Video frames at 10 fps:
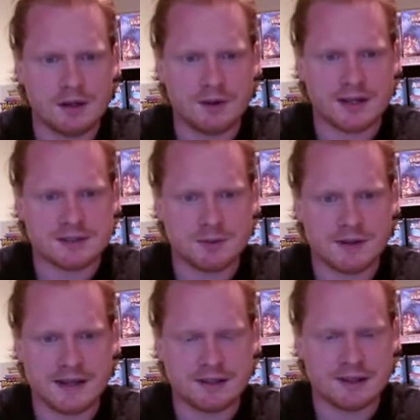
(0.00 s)
Okay, so we've
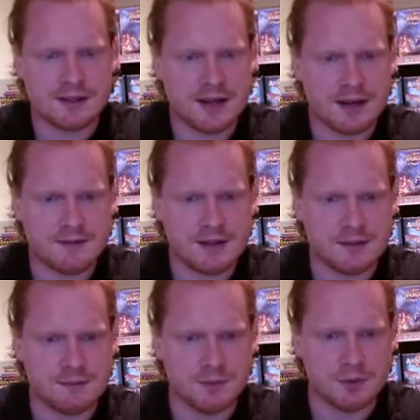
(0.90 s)
got the Anger
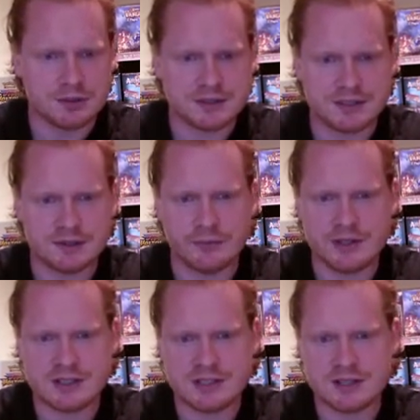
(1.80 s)
Heavy Mortar,
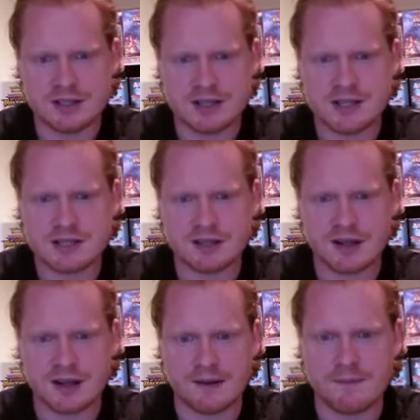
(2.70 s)
which is,
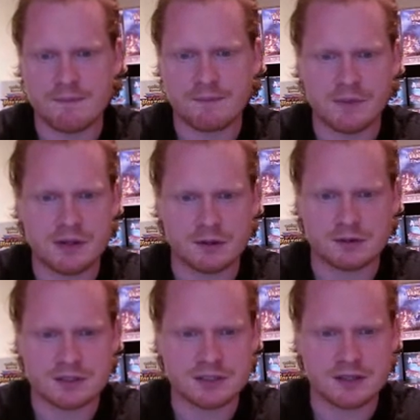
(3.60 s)
you know,
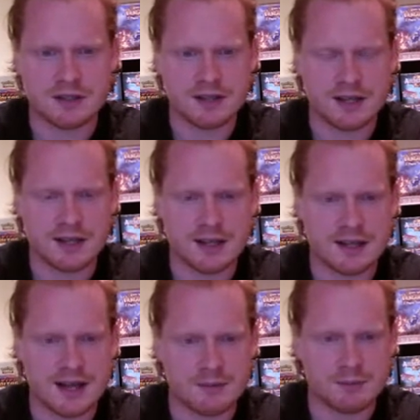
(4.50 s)
just,
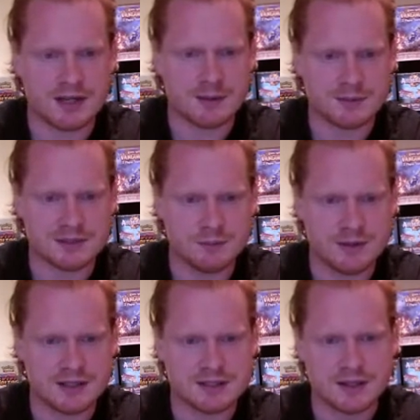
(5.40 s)
it can be an absolute
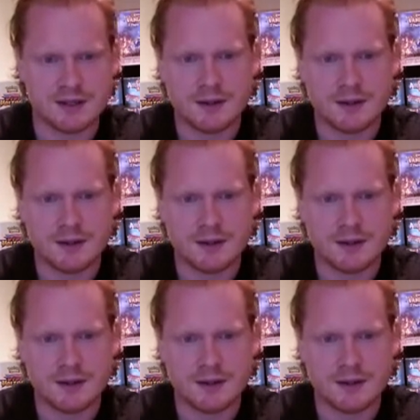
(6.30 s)
beast.